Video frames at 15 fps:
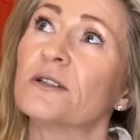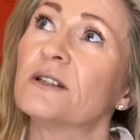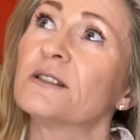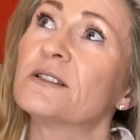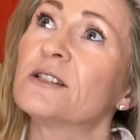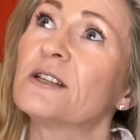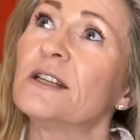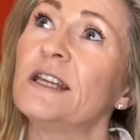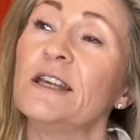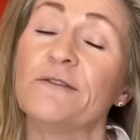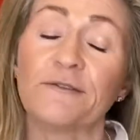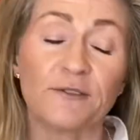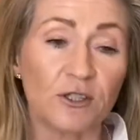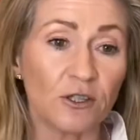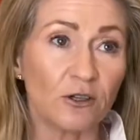live
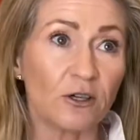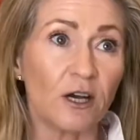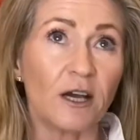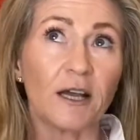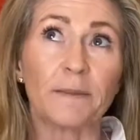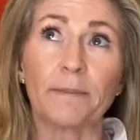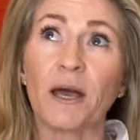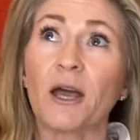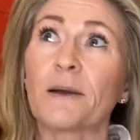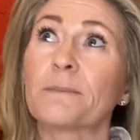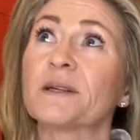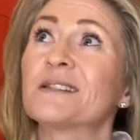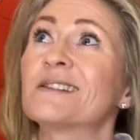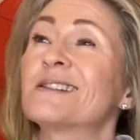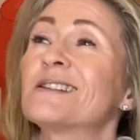to your higher
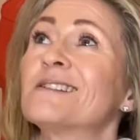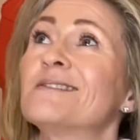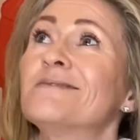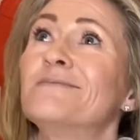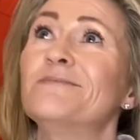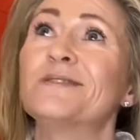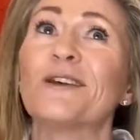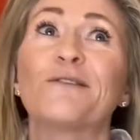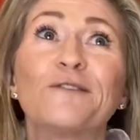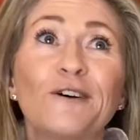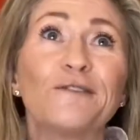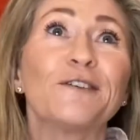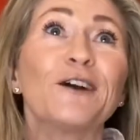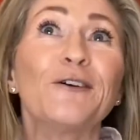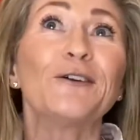purpose, to
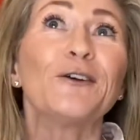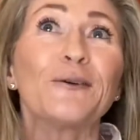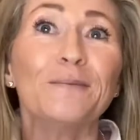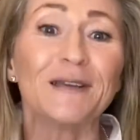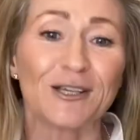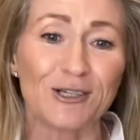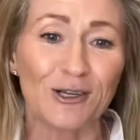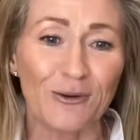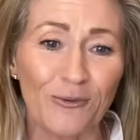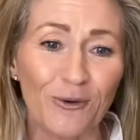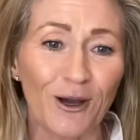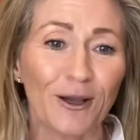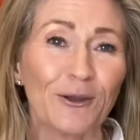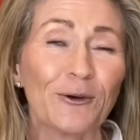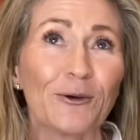fulfil your mission and
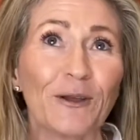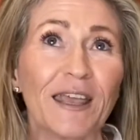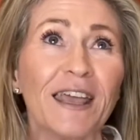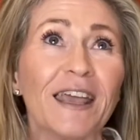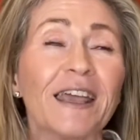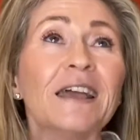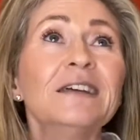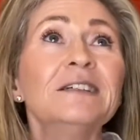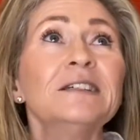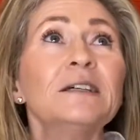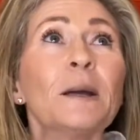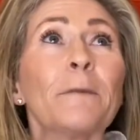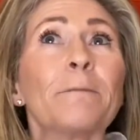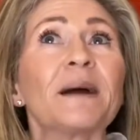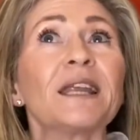why you're here.
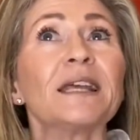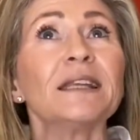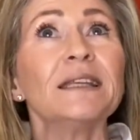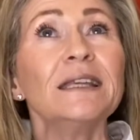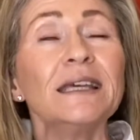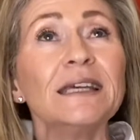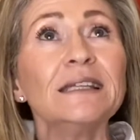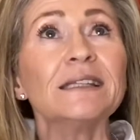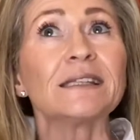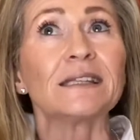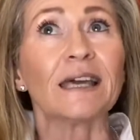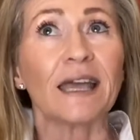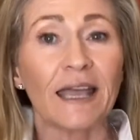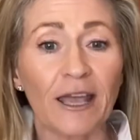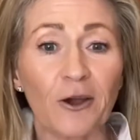But it needs
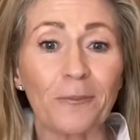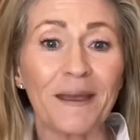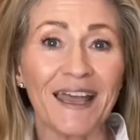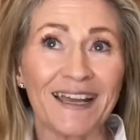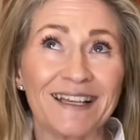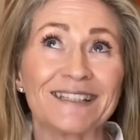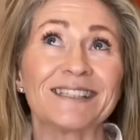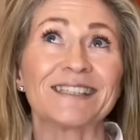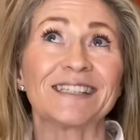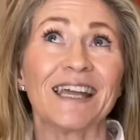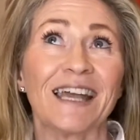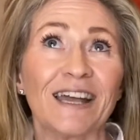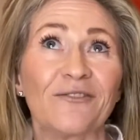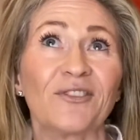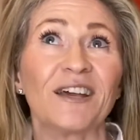that help. It has to
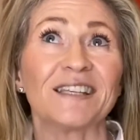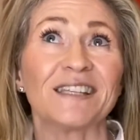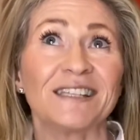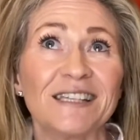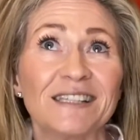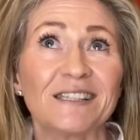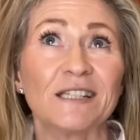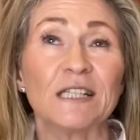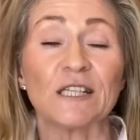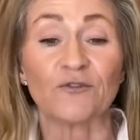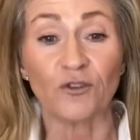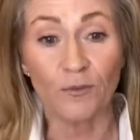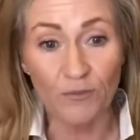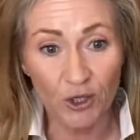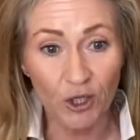have that assistance
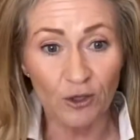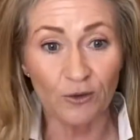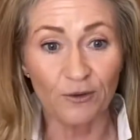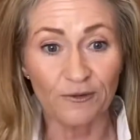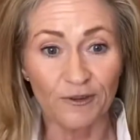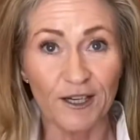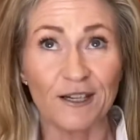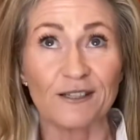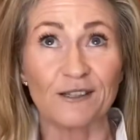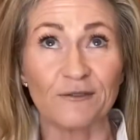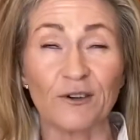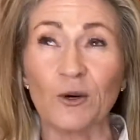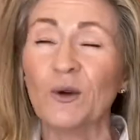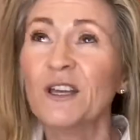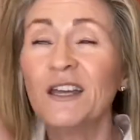from you, first of
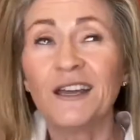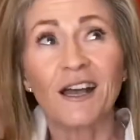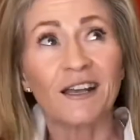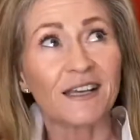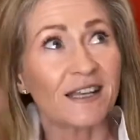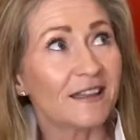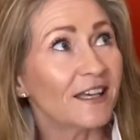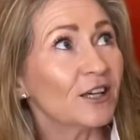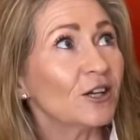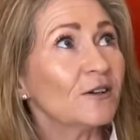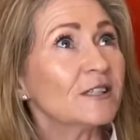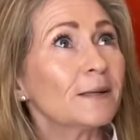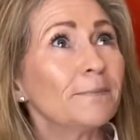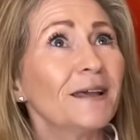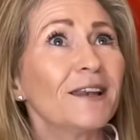all. Okay, thank you.
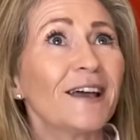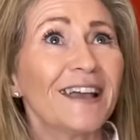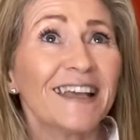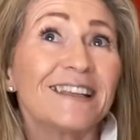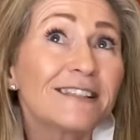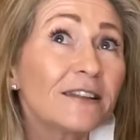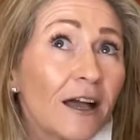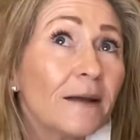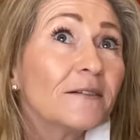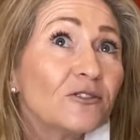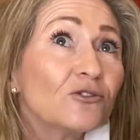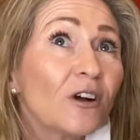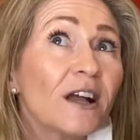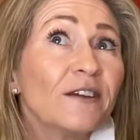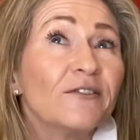It's like
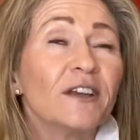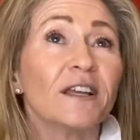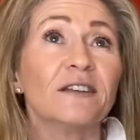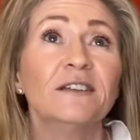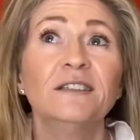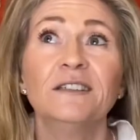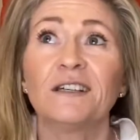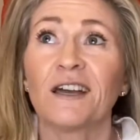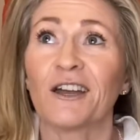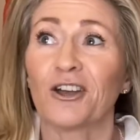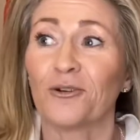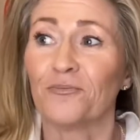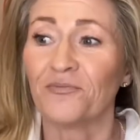driving a